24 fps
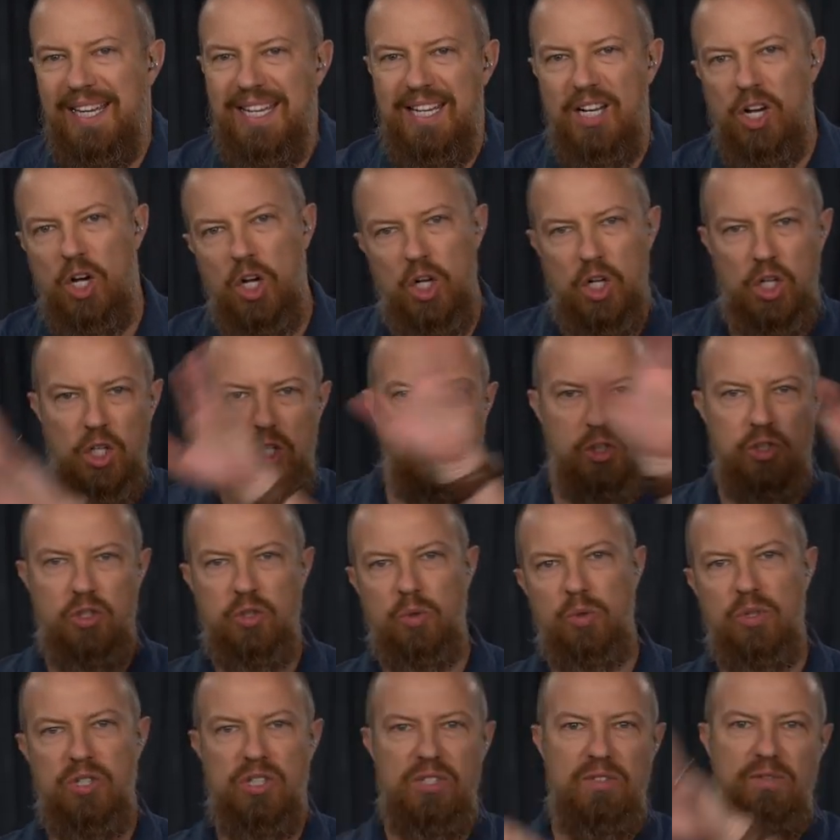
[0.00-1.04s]
and all
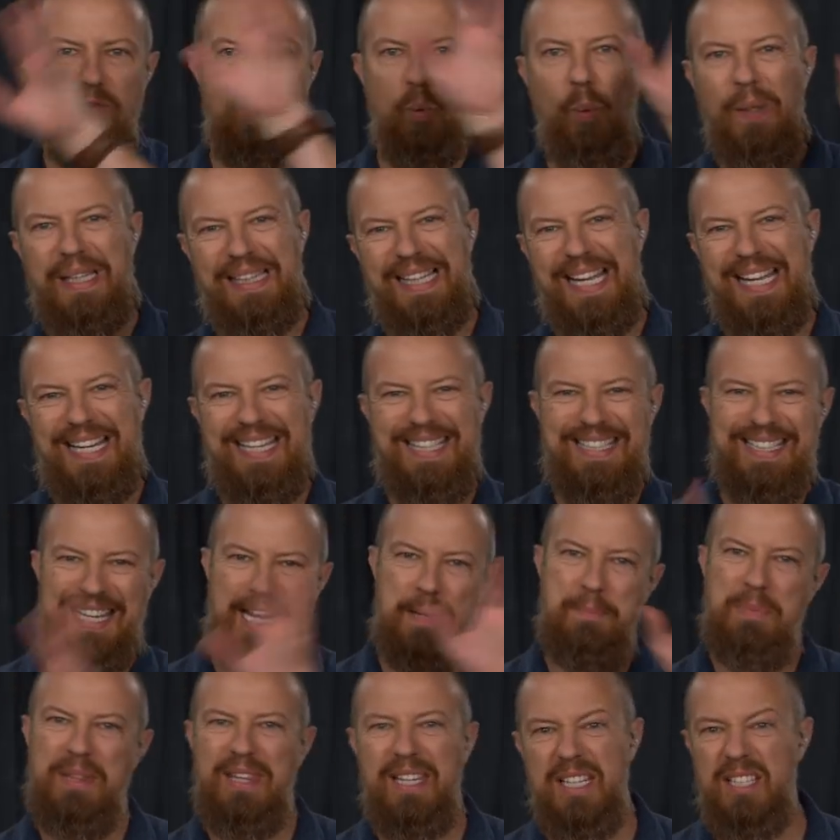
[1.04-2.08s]
sorts of related
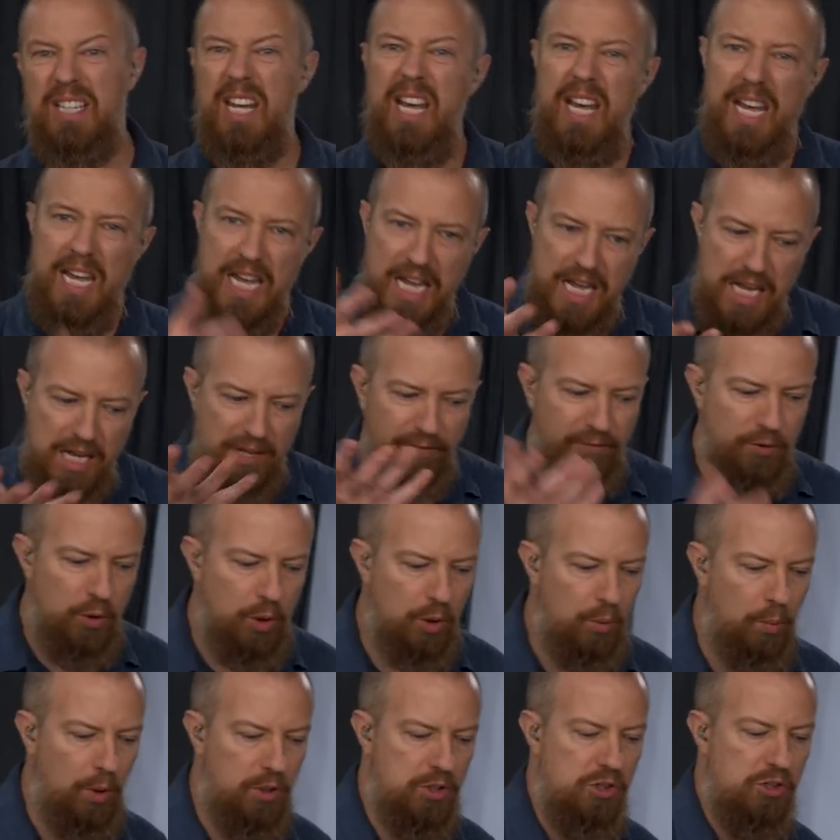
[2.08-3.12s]
type of things. If you
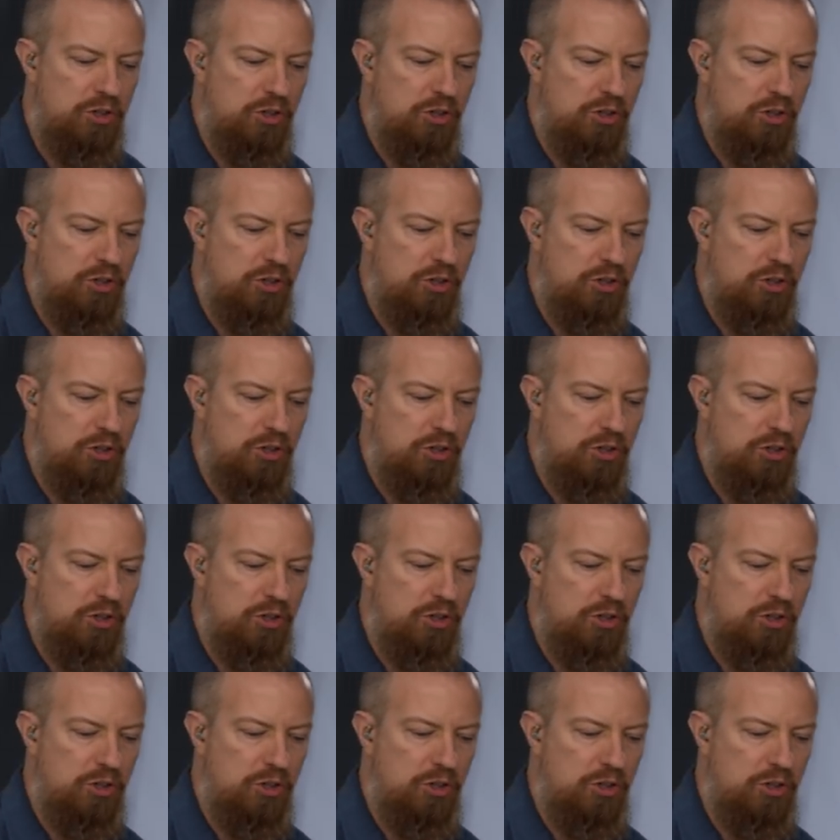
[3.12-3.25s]
can watch the